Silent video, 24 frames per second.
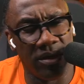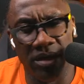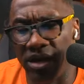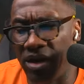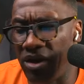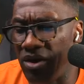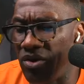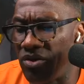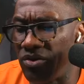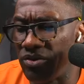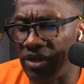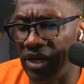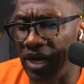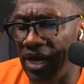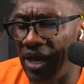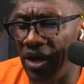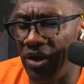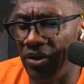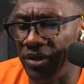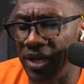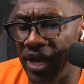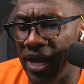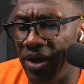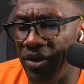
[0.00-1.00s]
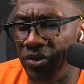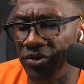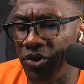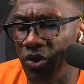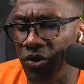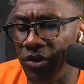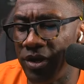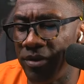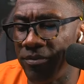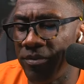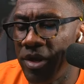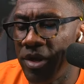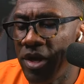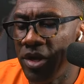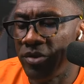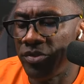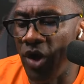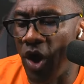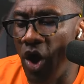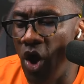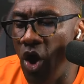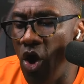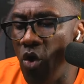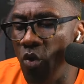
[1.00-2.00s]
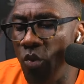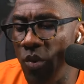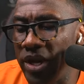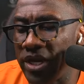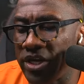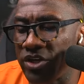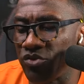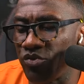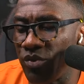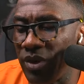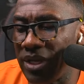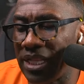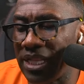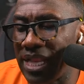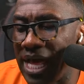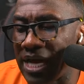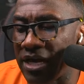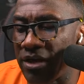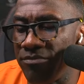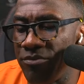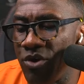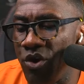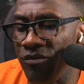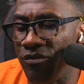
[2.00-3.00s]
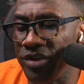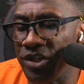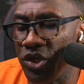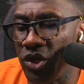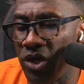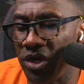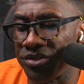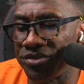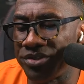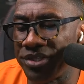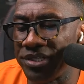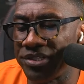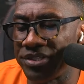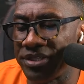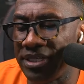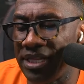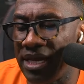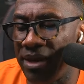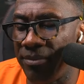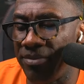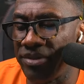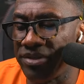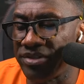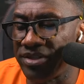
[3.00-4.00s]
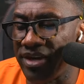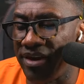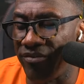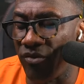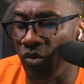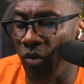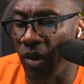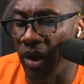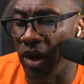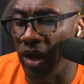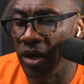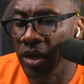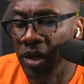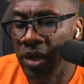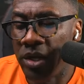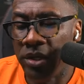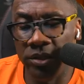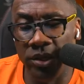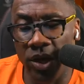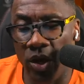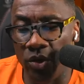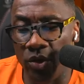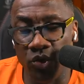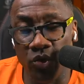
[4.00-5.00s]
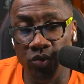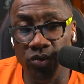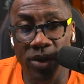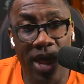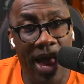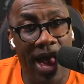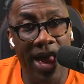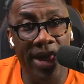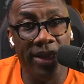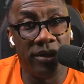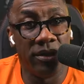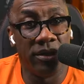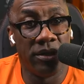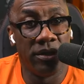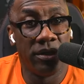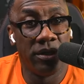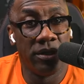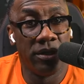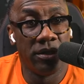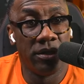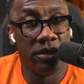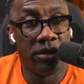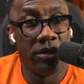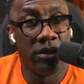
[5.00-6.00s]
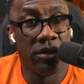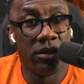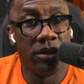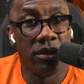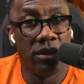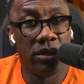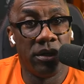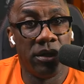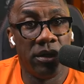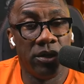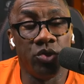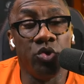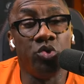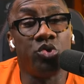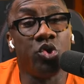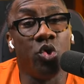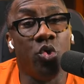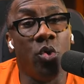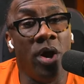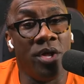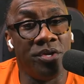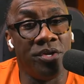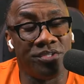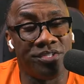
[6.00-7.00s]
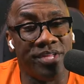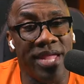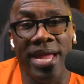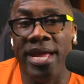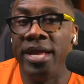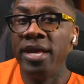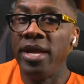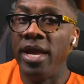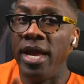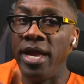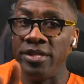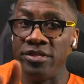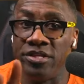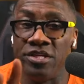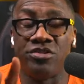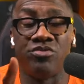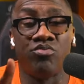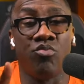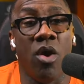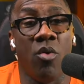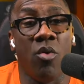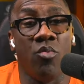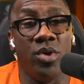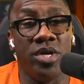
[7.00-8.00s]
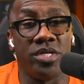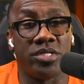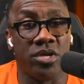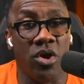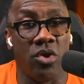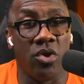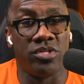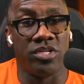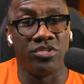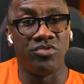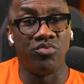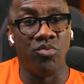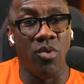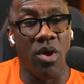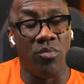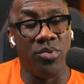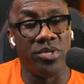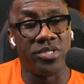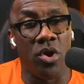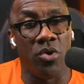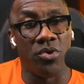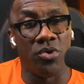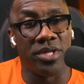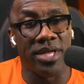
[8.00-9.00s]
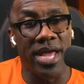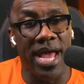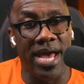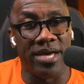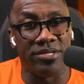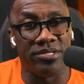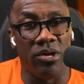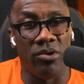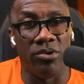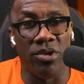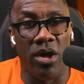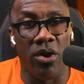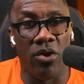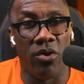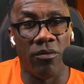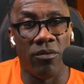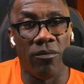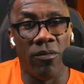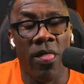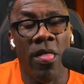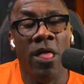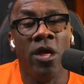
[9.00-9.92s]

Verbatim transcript: Oh, I don't, I don't know him. The whole week is really like a movie. You're gonna see celebrities everywhere. No, you're not. You do understand, and this is what we told. This is what we told the guys. Hold on.